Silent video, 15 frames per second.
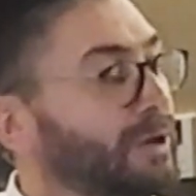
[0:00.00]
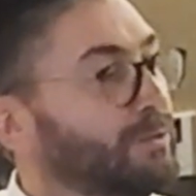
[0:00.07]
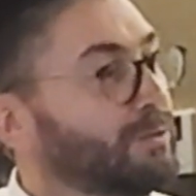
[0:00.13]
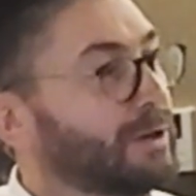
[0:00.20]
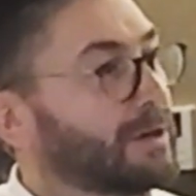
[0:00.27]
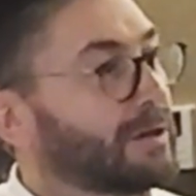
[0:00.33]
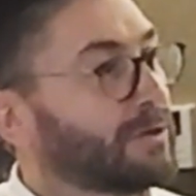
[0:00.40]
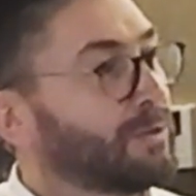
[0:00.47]

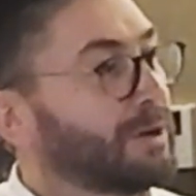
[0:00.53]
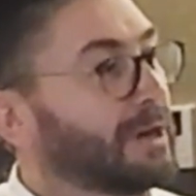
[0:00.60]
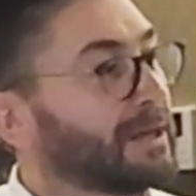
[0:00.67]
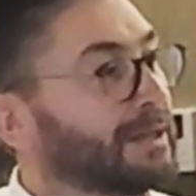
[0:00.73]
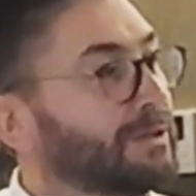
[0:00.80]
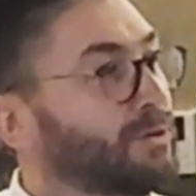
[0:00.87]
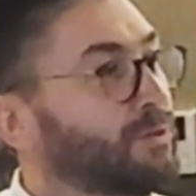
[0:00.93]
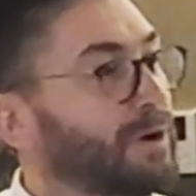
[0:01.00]
we
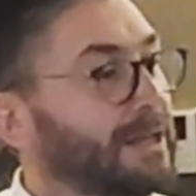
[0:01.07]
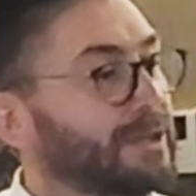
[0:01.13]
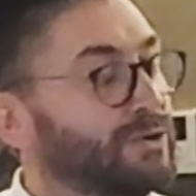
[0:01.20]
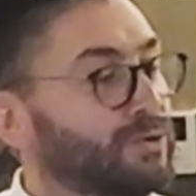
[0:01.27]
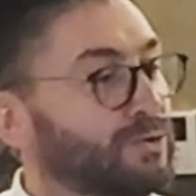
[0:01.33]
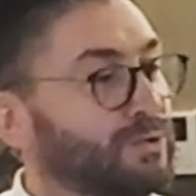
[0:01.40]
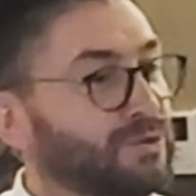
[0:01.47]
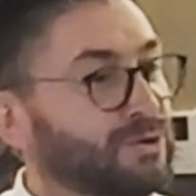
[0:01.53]
are in the way
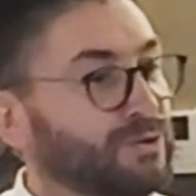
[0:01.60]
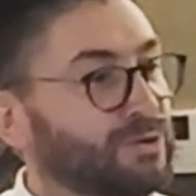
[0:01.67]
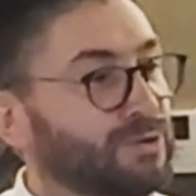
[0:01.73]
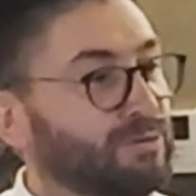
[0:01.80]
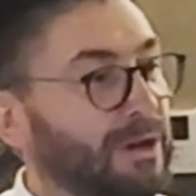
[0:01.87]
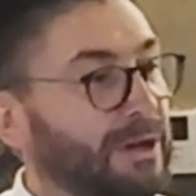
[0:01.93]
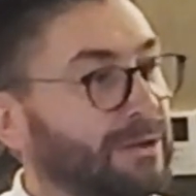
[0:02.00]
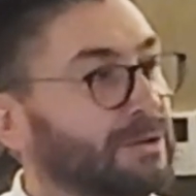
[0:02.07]
to
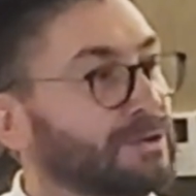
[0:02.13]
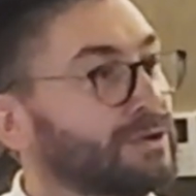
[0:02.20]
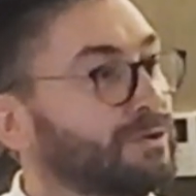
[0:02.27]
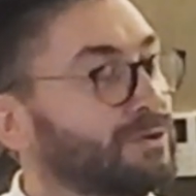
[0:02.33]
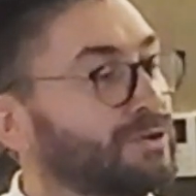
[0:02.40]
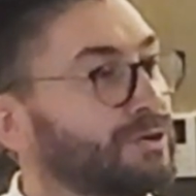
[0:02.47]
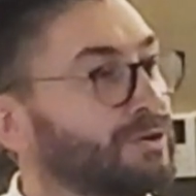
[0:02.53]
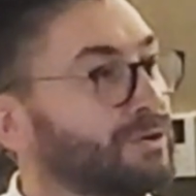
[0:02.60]
bring the
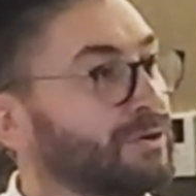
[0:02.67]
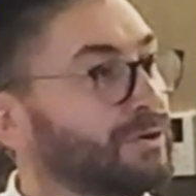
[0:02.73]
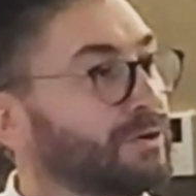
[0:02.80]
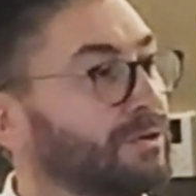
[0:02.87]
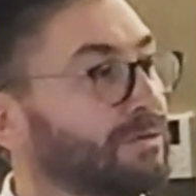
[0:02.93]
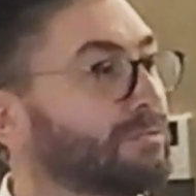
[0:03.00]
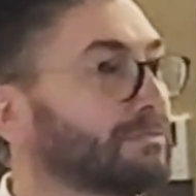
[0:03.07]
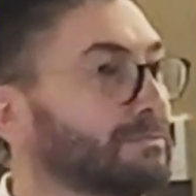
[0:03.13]
solution
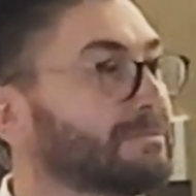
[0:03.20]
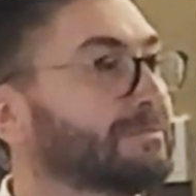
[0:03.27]
to